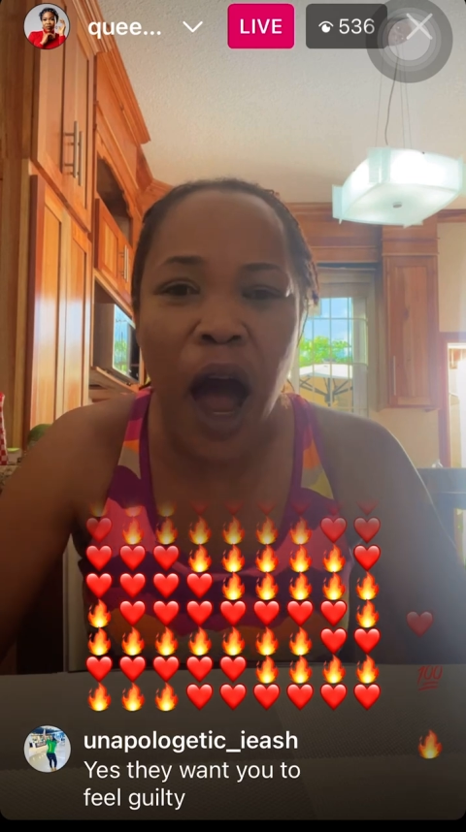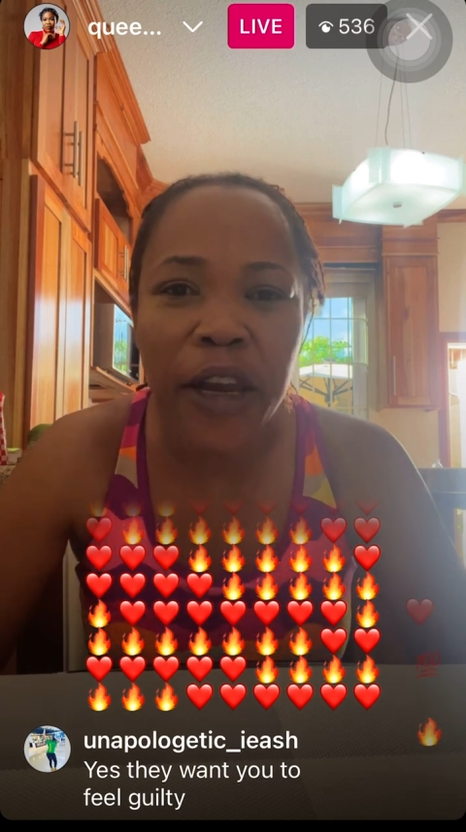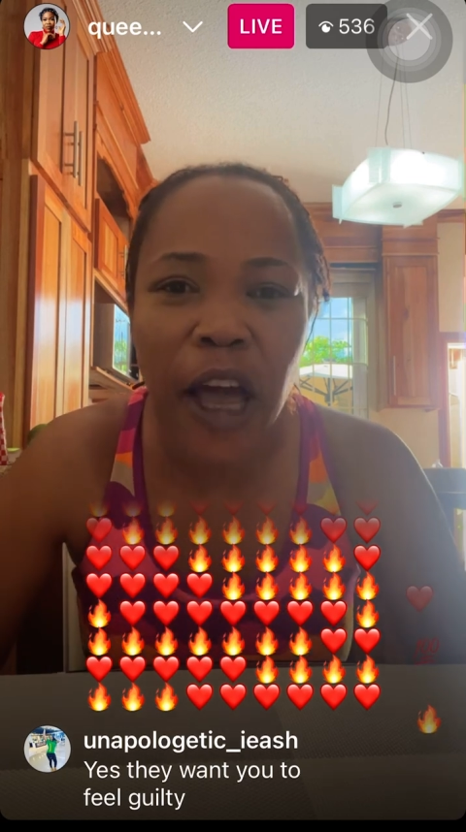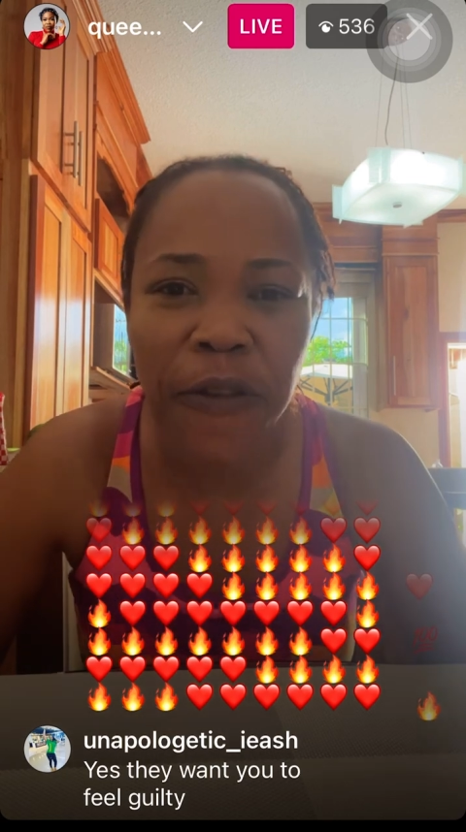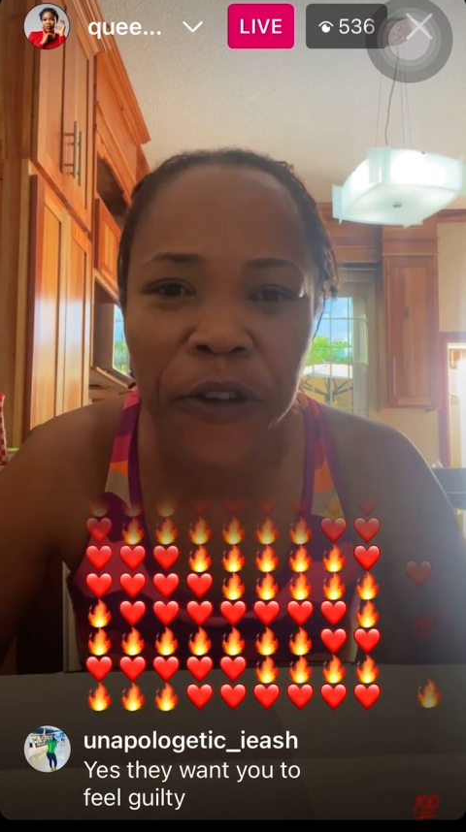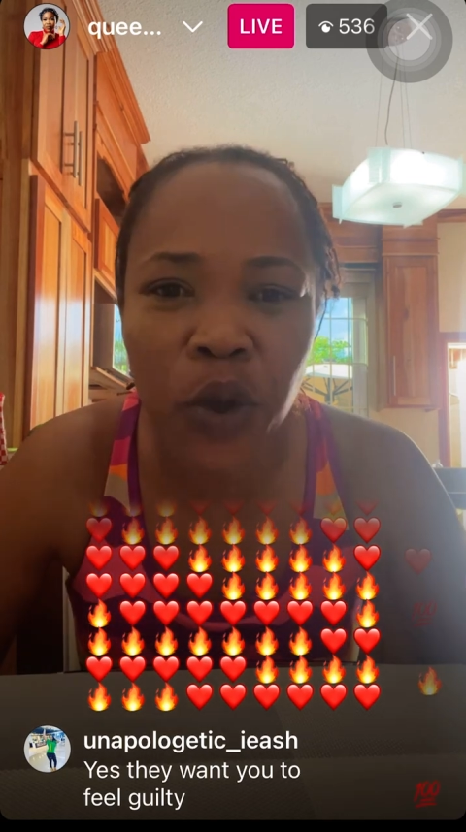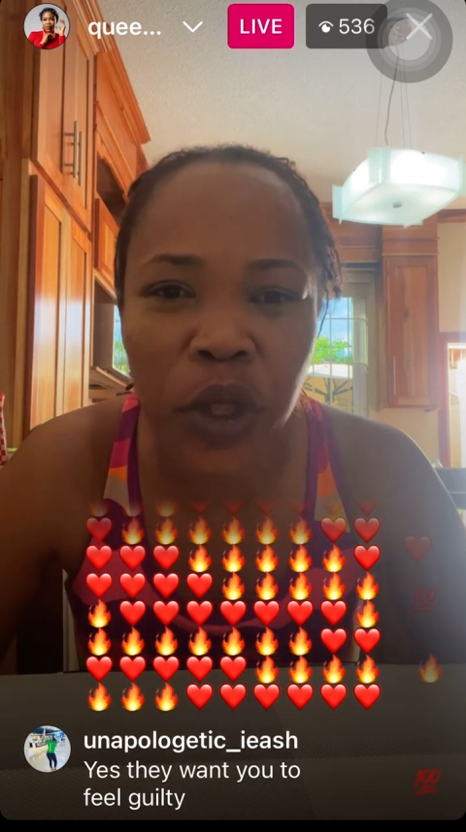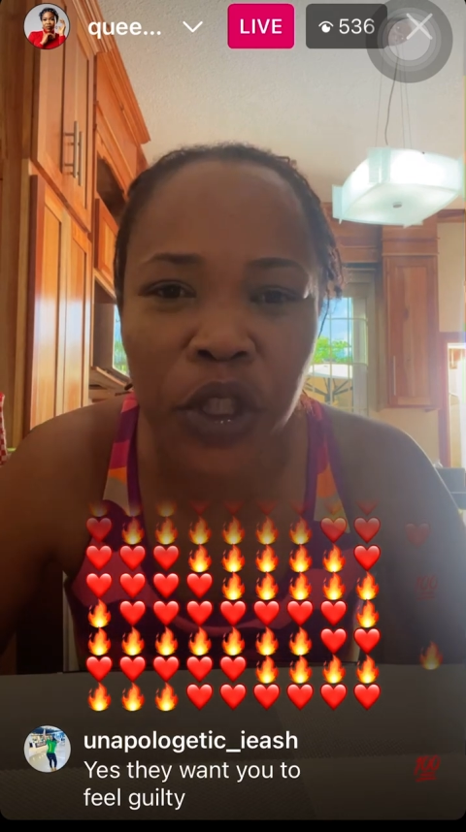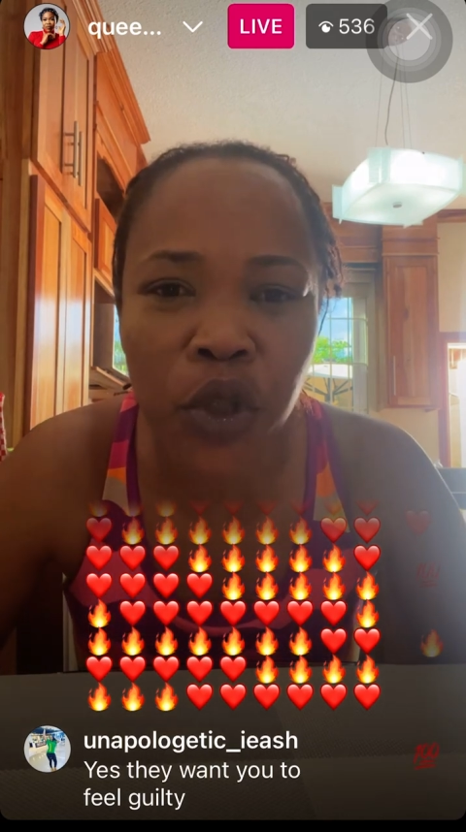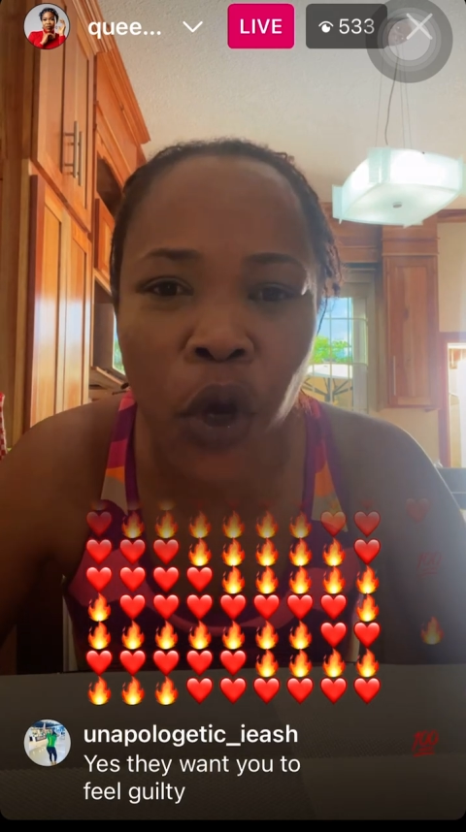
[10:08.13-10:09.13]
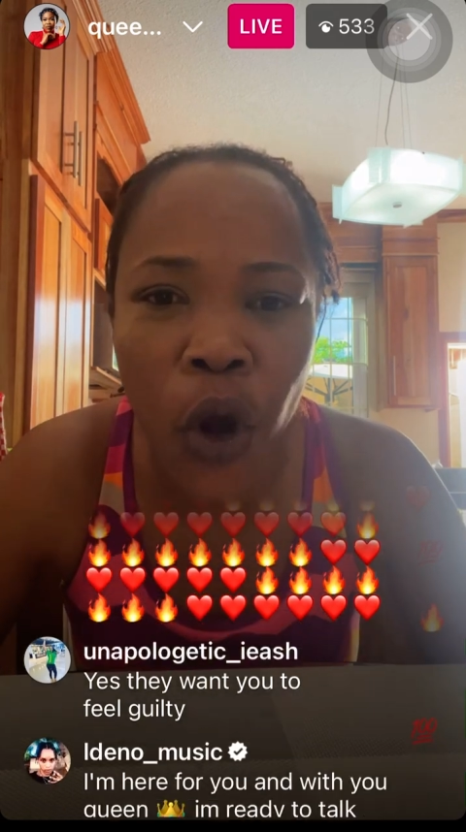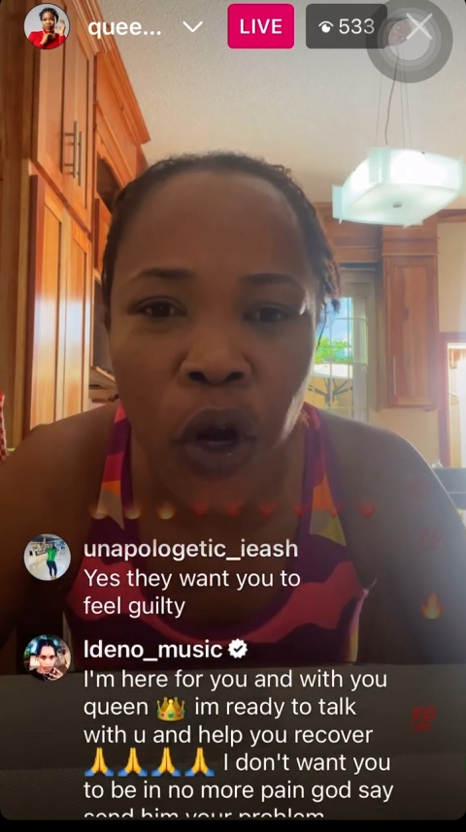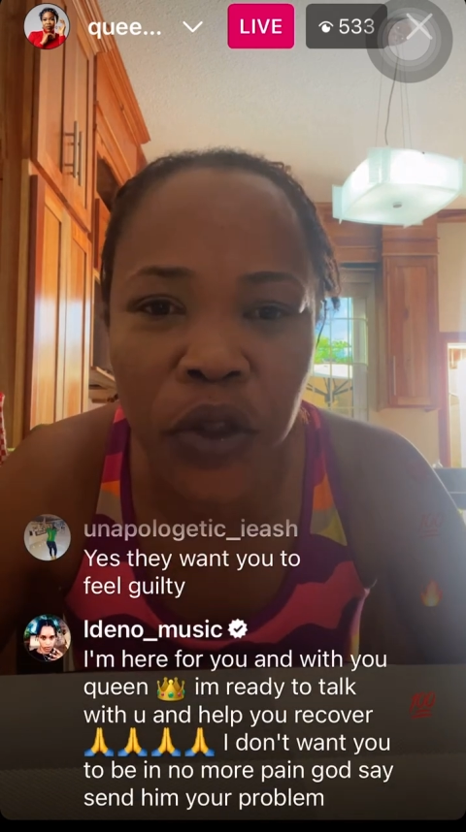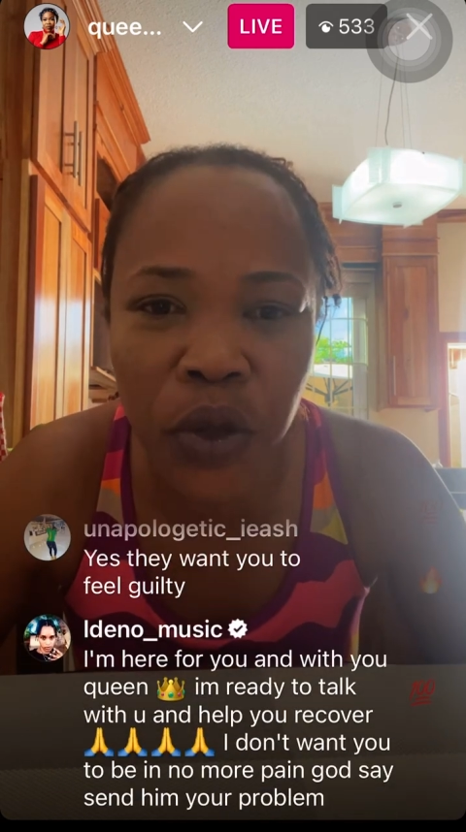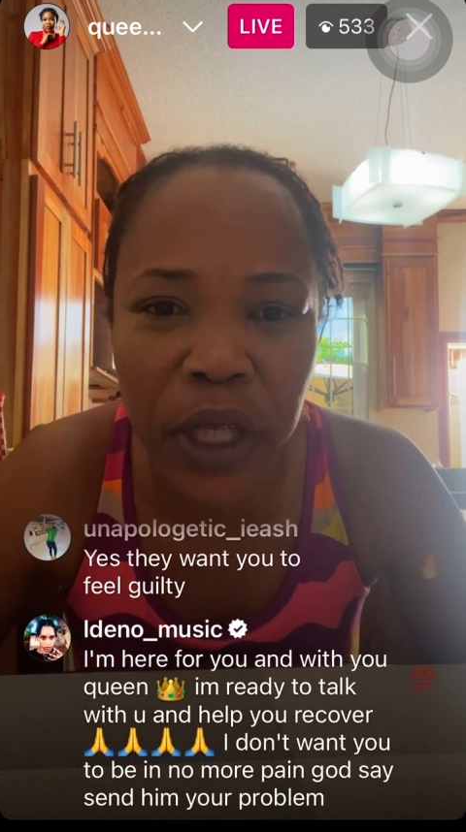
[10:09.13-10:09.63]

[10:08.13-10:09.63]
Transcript: All you have to do is turn